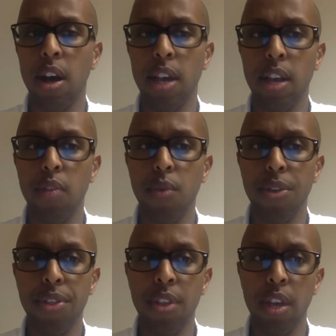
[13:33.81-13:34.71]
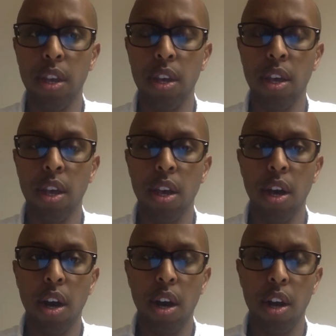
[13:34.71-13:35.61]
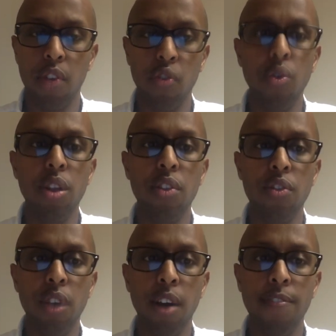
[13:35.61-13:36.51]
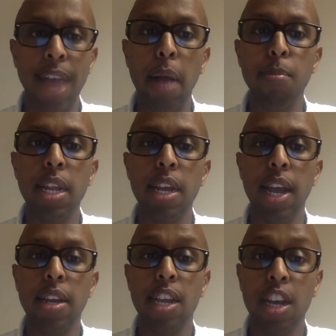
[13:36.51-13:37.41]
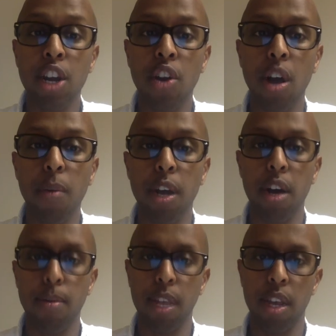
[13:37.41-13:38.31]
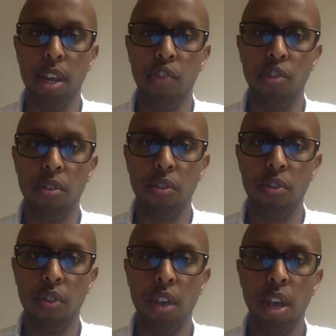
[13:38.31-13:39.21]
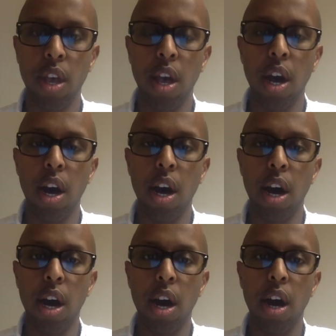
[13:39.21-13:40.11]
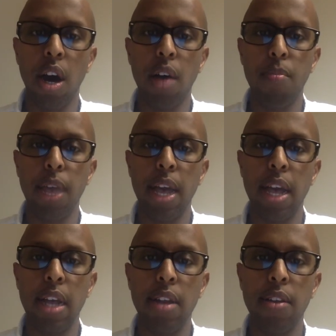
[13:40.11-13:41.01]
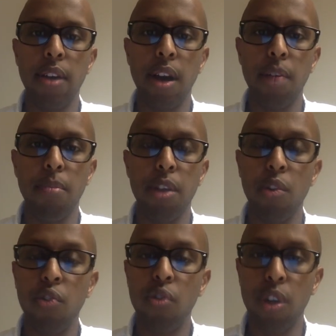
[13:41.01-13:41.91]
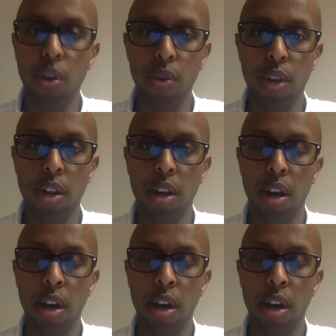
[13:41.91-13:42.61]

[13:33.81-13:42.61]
in with the students' family and economic obligations. It also included